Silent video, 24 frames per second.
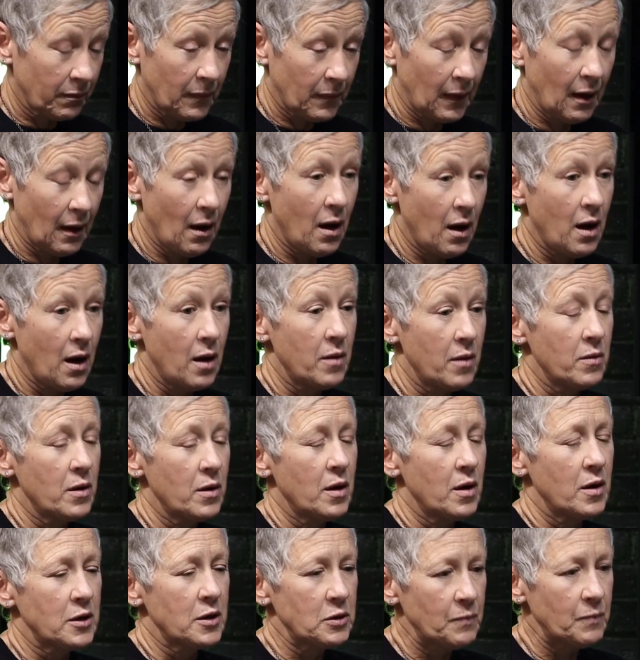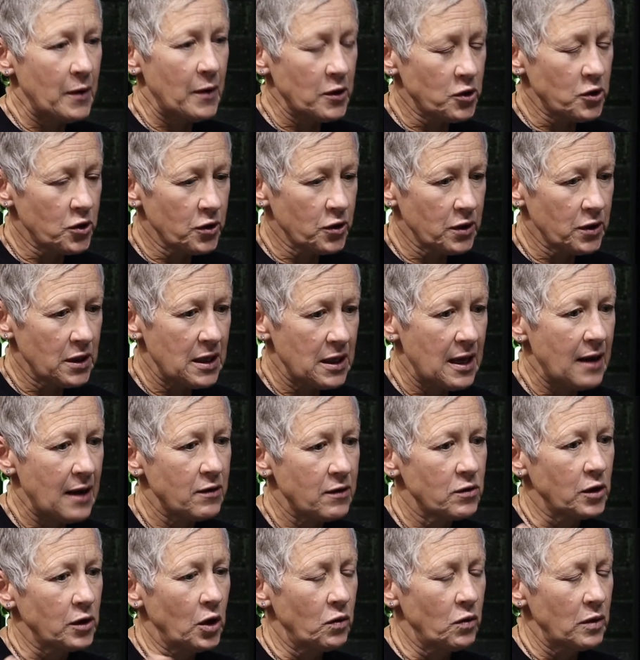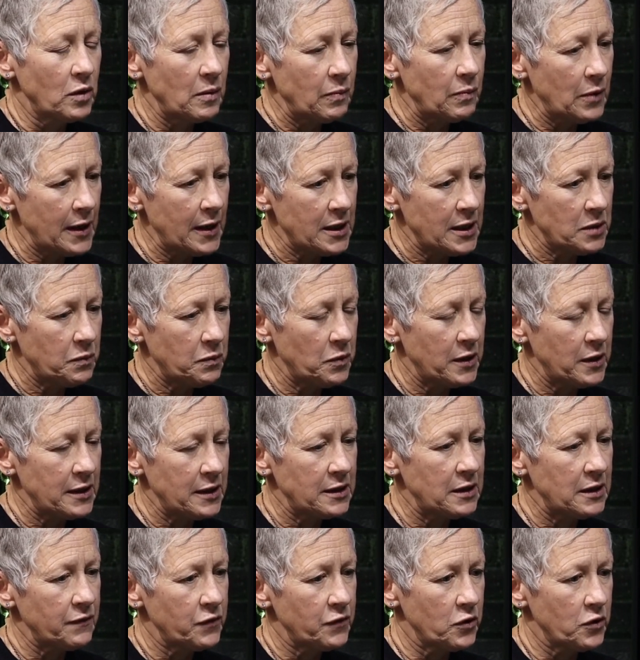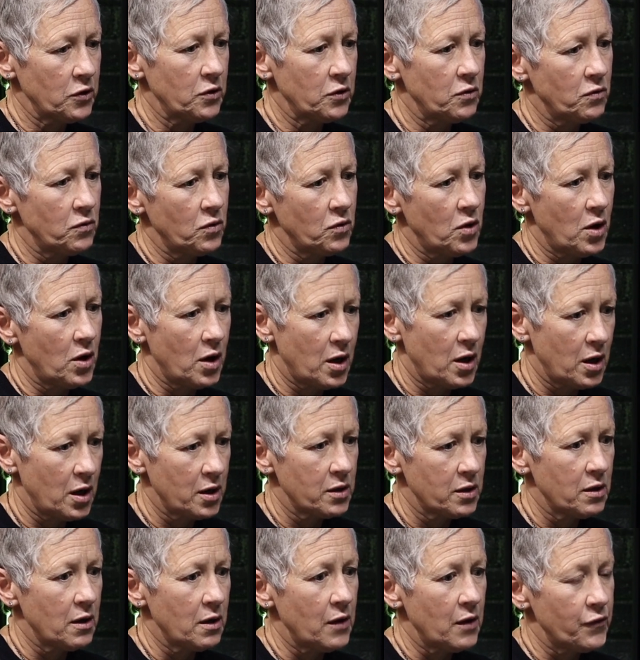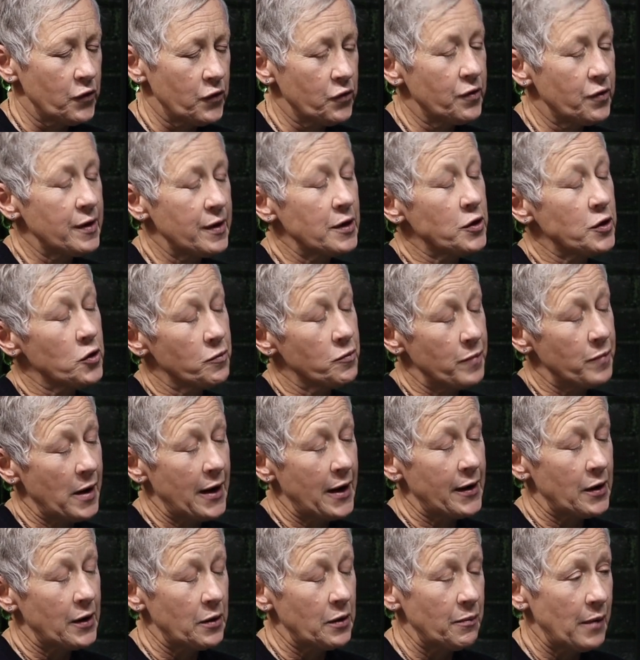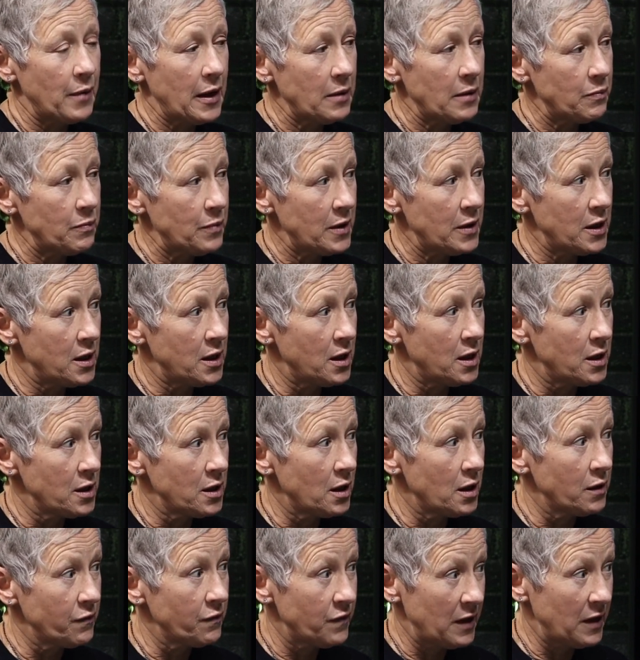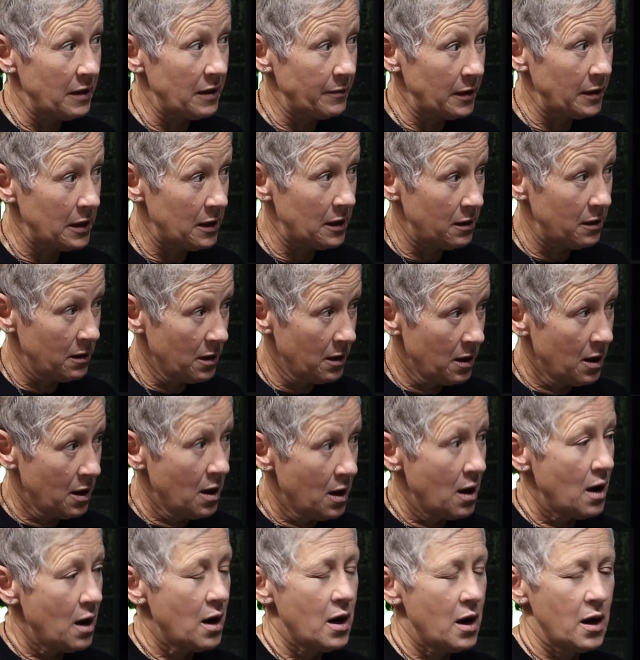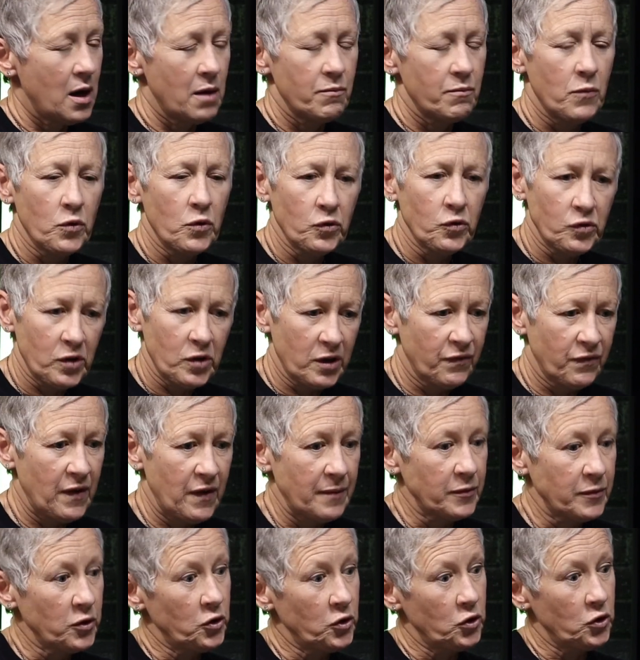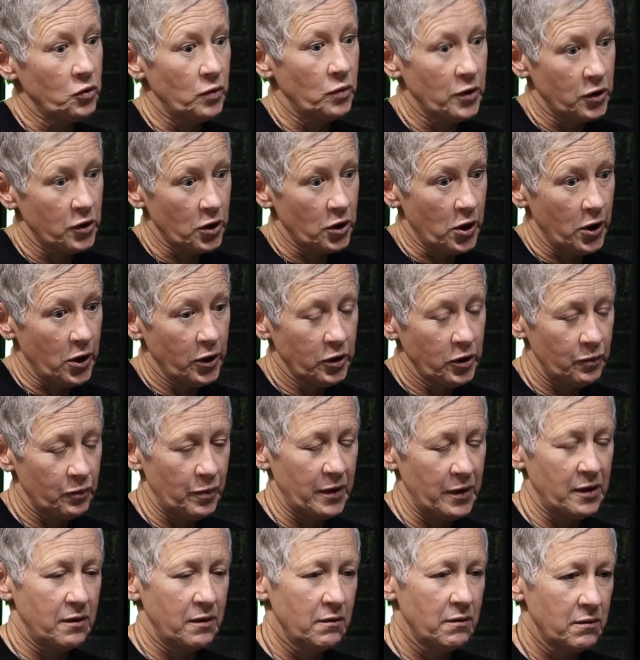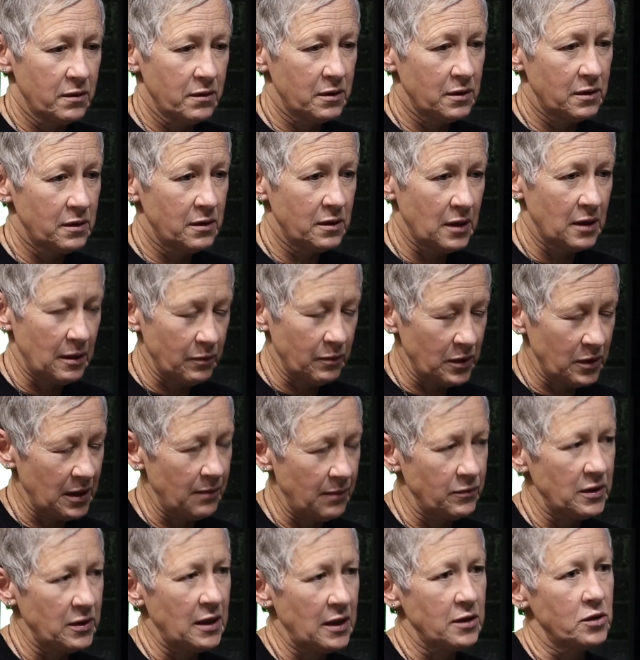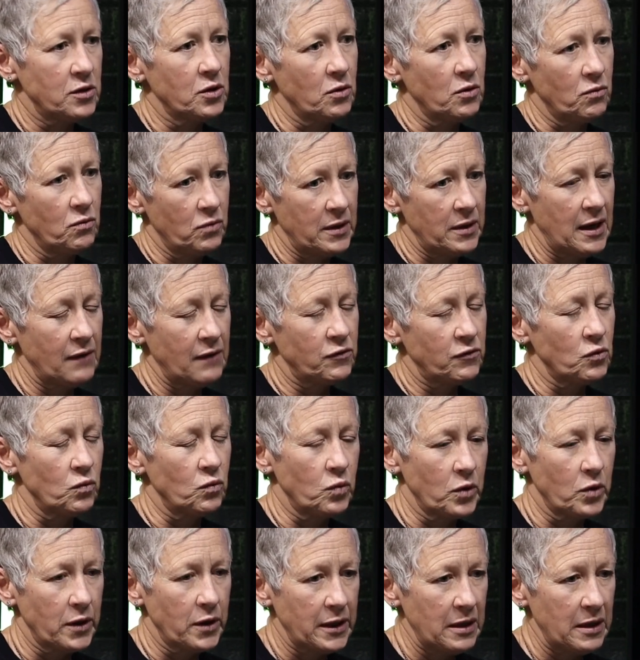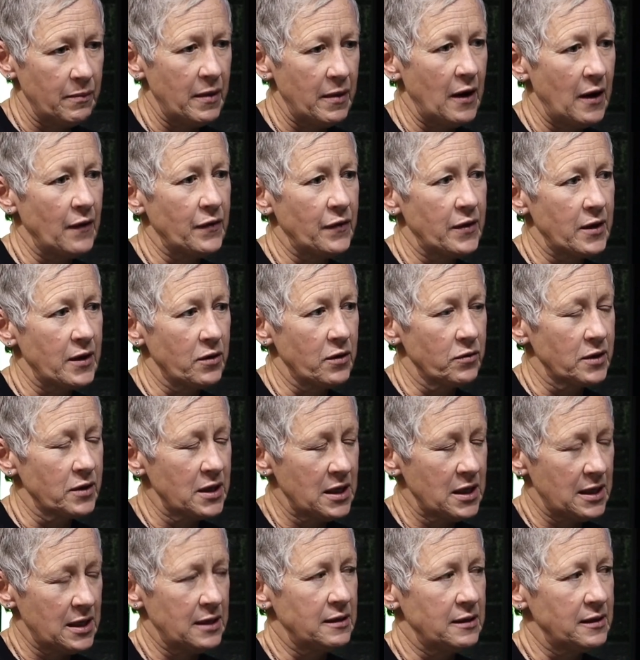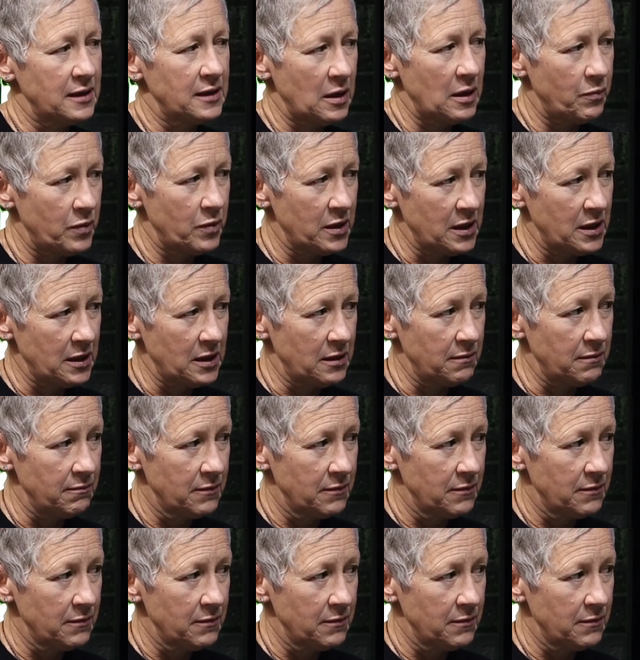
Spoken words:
Especially at lower price points. If you think your buyer might be a young family, most young families do want dogs, but sometimes they don't want to have to worry about their kids stepping in